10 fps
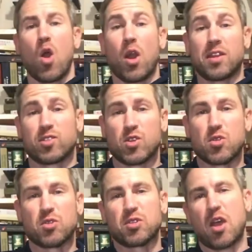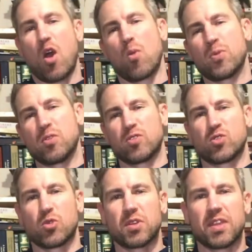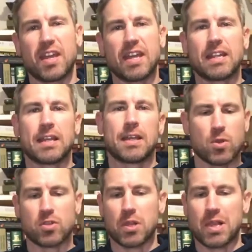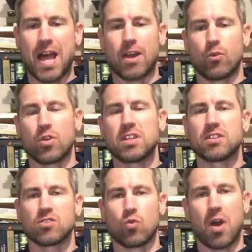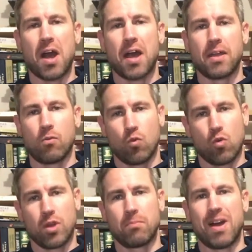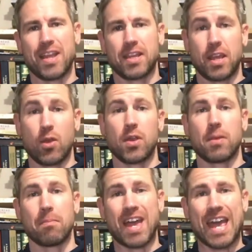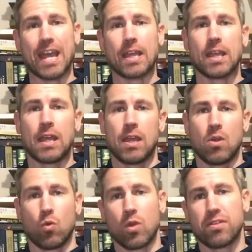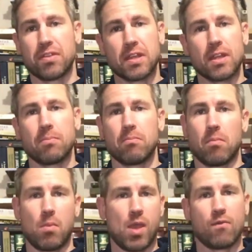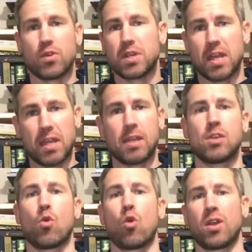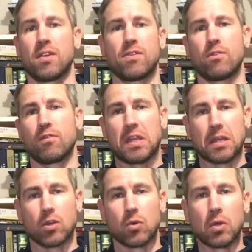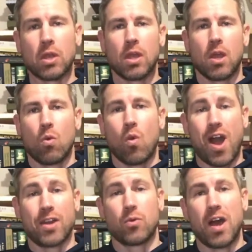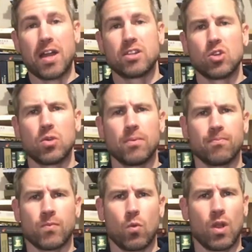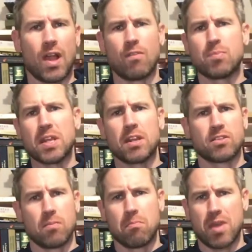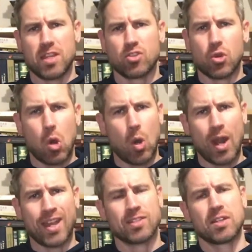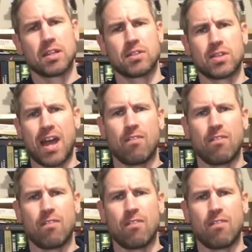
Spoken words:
All right, shooters, I hope you enjoyed that. There's a lot of reasons why one might carry a bag with them every day or in their vehicle. Why do I do it? Well, I've been in some major car accidents.